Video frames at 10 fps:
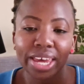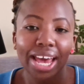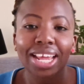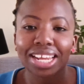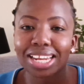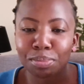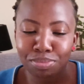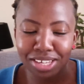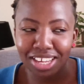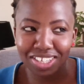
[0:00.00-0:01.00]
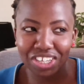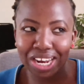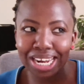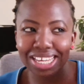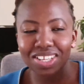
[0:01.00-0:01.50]
I need a bigger
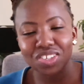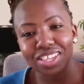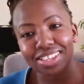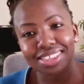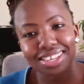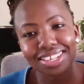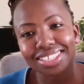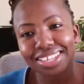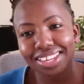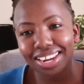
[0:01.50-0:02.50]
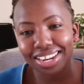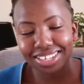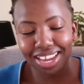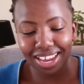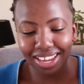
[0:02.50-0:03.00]
challenge than this, and
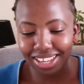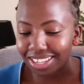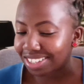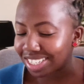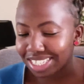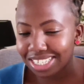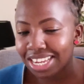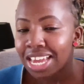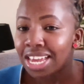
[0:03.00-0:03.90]
I just